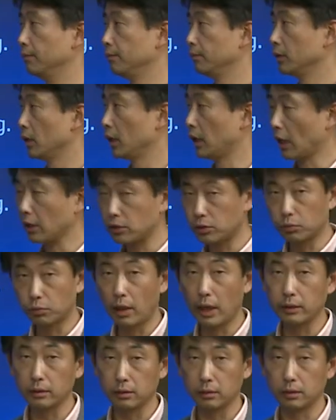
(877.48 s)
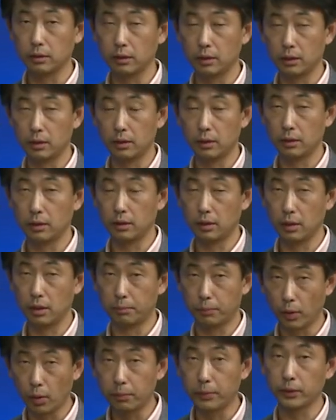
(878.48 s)
that's the right
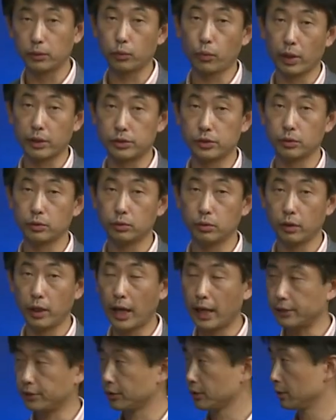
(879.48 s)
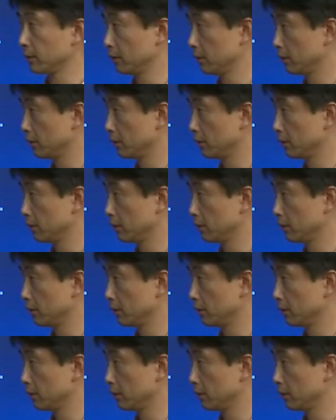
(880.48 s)
appropriate question to ask.